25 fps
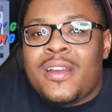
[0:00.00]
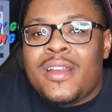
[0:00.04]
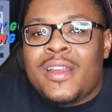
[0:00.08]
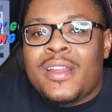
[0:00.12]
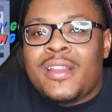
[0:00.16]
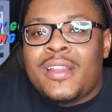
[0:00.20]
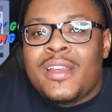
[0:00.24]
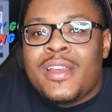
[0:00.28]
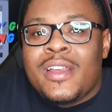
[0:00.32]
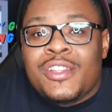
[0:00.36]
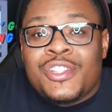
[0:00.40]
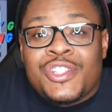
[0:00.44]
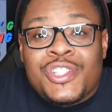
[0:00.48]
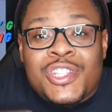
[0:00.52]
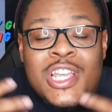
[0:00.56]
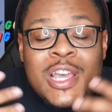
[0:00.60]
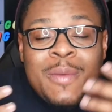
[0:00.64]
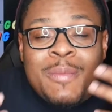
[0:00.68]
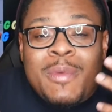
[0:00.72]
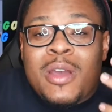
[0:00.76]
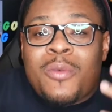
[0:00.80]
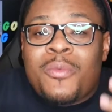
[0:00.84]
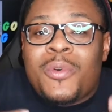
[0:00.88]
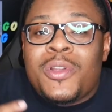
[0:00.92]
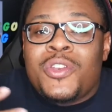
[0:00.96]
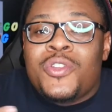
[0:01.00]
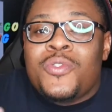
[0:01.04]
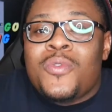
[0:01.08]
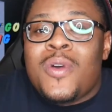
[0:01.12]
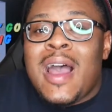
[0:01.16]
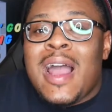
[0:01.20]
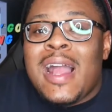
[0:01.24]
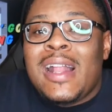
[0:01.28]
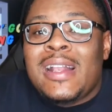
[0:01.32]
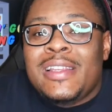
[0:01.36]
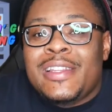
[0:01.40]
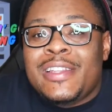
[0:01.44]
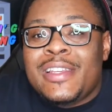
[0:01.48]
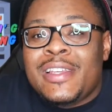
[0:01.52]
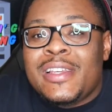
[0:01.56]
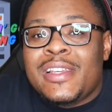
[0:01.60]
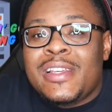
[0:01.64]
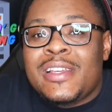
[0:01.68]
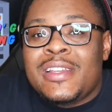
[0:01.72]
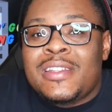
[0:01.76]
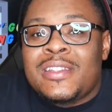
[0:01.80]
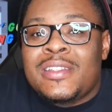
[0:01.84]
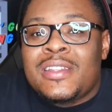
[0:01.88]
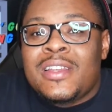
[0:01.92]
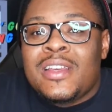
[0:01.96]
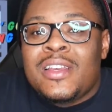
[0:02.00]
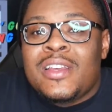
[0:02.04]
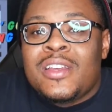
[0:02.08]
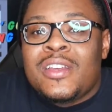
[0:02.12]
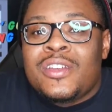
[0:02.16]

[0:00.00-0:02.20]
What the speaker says: and just coming up with new ideas.